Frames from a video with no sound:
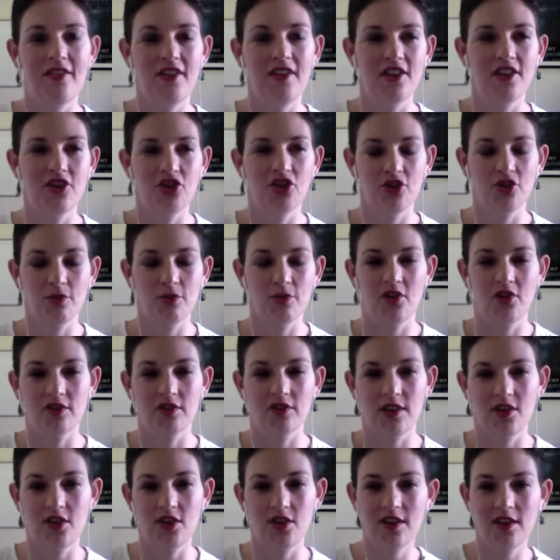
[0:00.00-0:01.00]
issue because
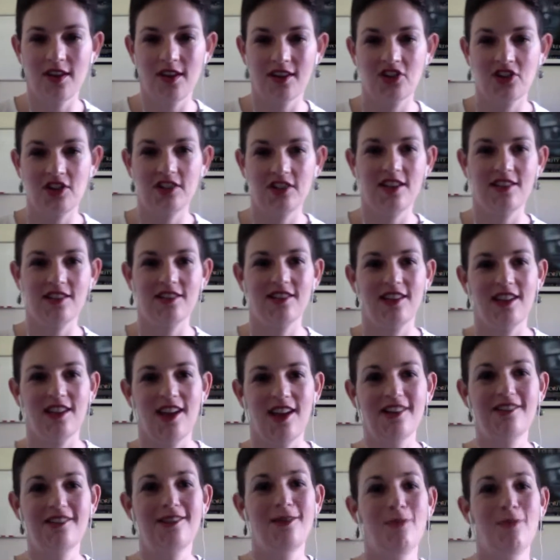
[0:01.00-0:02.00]
they're not actually testing
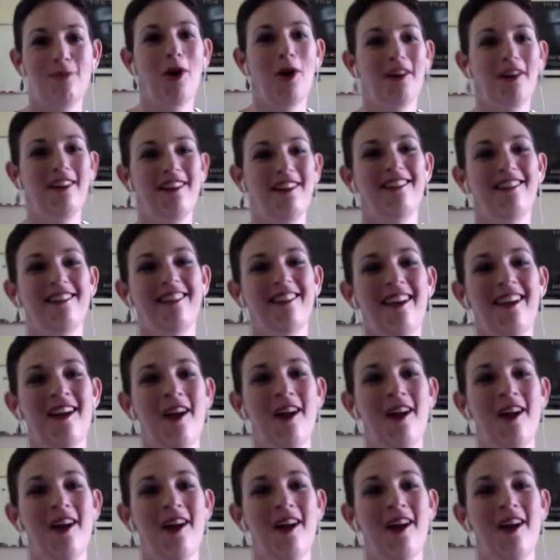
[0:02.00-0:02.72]
antibodies.